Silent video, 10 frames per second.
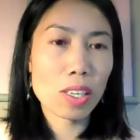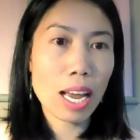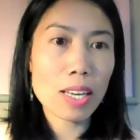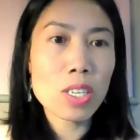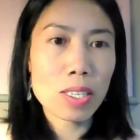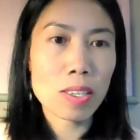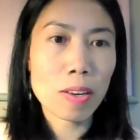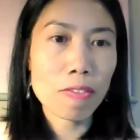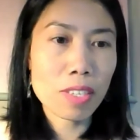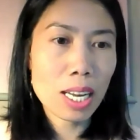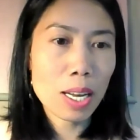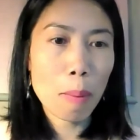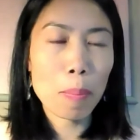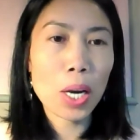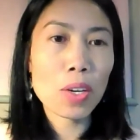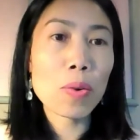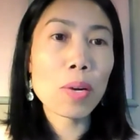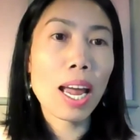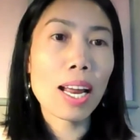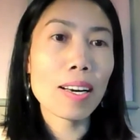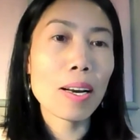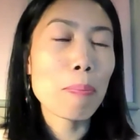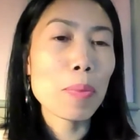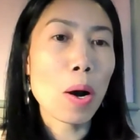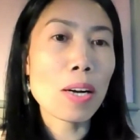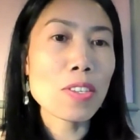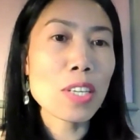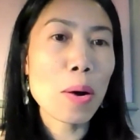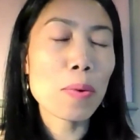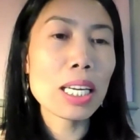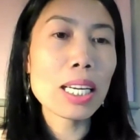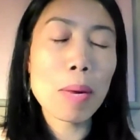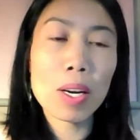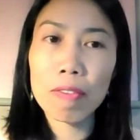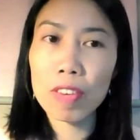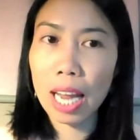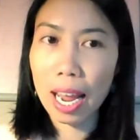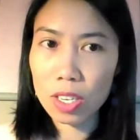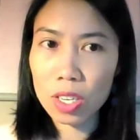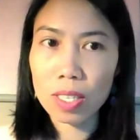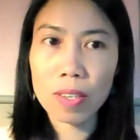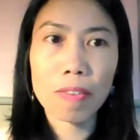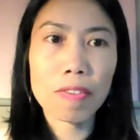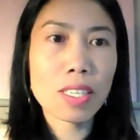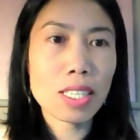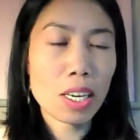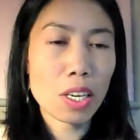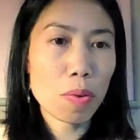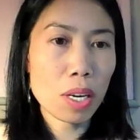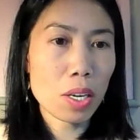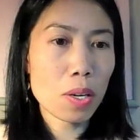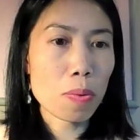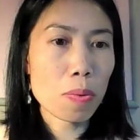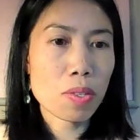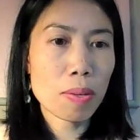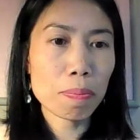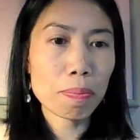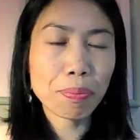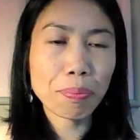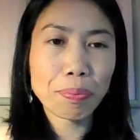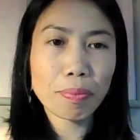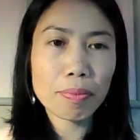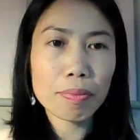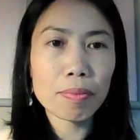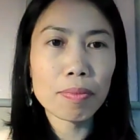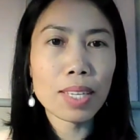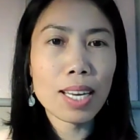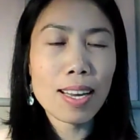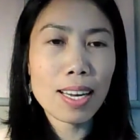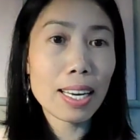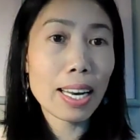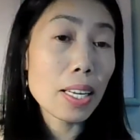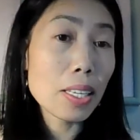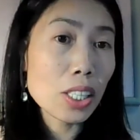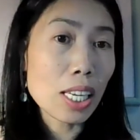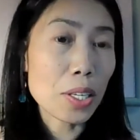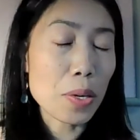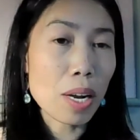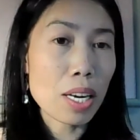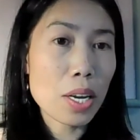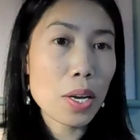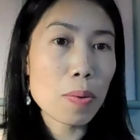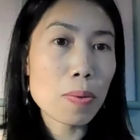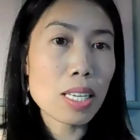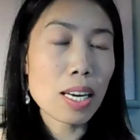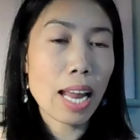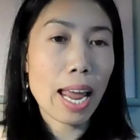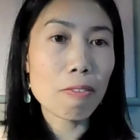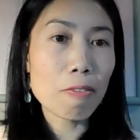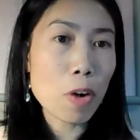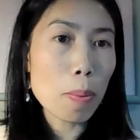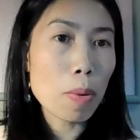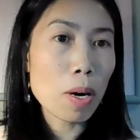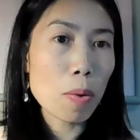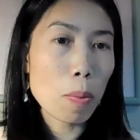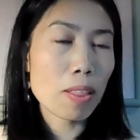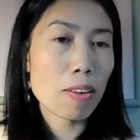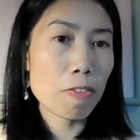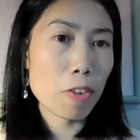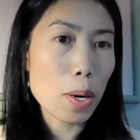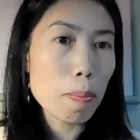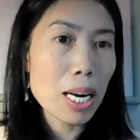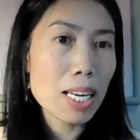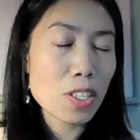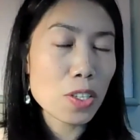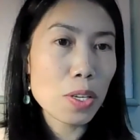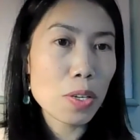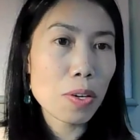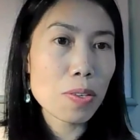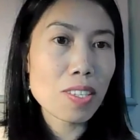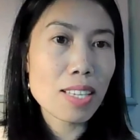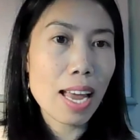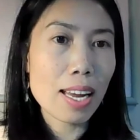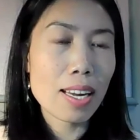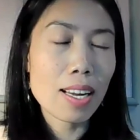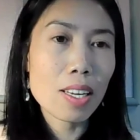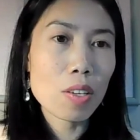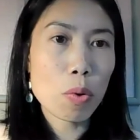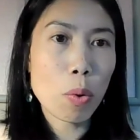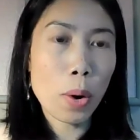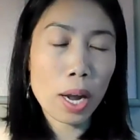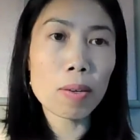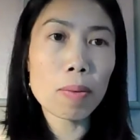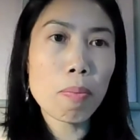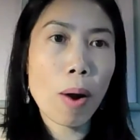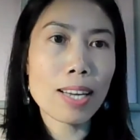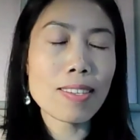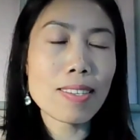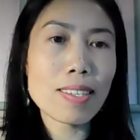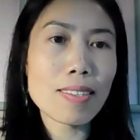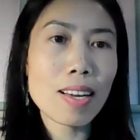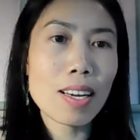adjectives, but you can also think about different adjectives that you can use. In addition, you can use an adverb with a verb. So you could say oil prices